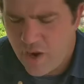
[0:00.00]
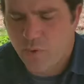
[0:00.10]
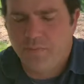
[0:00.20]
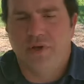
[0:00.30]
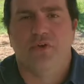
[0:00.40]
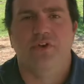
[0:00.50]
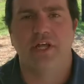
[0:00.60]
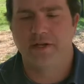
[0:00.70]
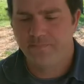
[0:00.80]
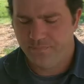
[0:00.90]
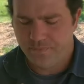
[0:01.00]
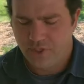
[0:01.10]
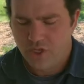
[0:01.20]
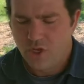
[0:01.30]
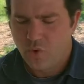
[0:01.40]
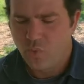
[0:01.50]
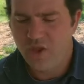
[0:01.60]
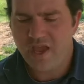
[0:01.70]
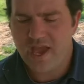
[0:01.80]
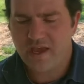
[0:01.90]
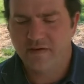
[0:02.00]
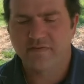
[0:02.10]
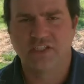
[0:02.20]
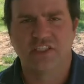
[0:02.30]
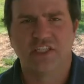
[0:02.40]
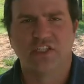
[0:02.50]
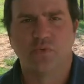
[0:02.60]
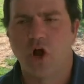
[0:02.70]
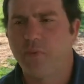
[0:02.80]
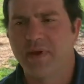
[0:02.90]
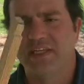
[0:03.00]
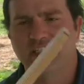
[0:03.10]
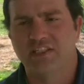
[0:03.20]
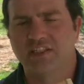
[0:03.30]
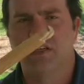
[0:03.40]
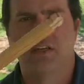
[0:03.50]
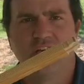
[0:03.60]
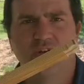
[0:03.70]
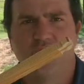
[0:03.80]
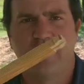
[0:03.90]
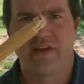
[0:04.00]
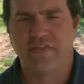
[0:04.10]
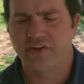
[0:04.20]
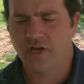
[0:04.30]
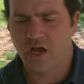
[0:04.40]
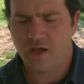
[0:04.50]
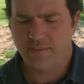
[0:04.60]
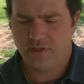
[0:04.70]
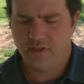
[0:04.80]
we're building it. We have just these raw pieces. We've got the top,